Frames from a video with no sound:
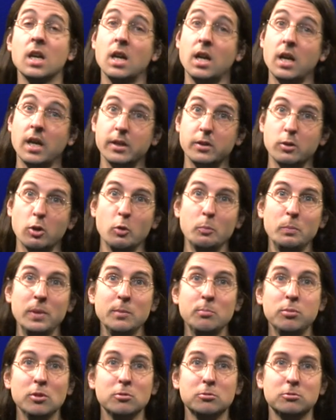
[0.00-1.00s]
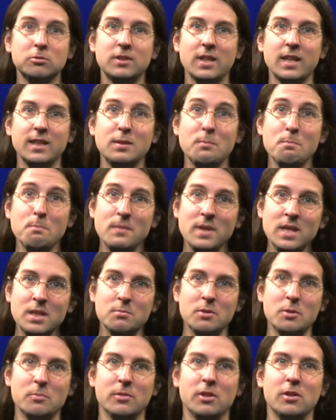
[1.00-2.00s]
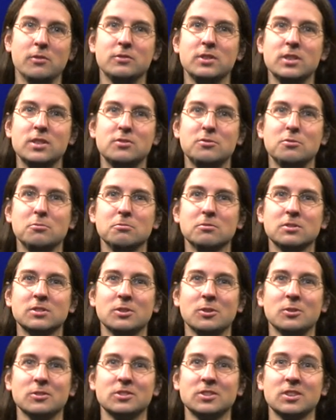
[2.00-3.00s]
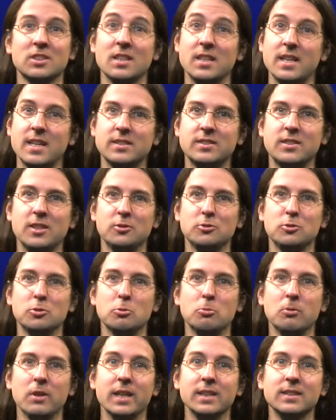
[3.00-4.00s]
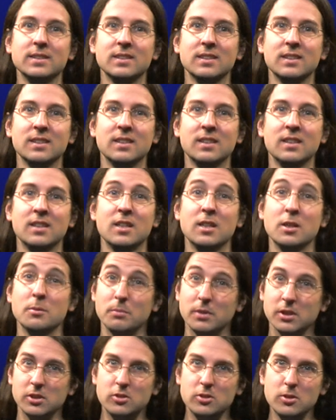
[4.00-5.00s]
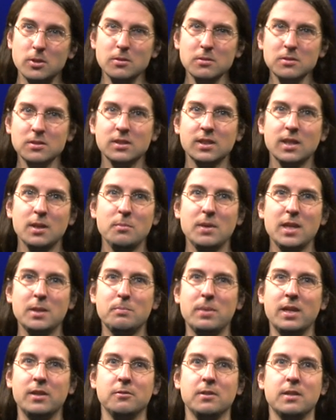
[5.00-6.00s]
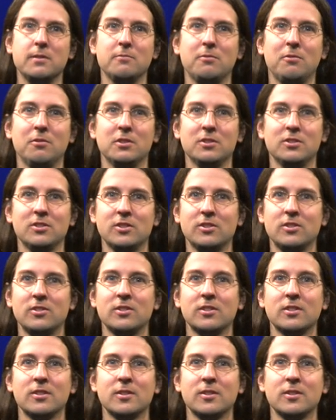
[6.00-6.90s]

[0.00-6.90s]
I know people who take the minimum of these two results as their true weight, but you can make better inferences.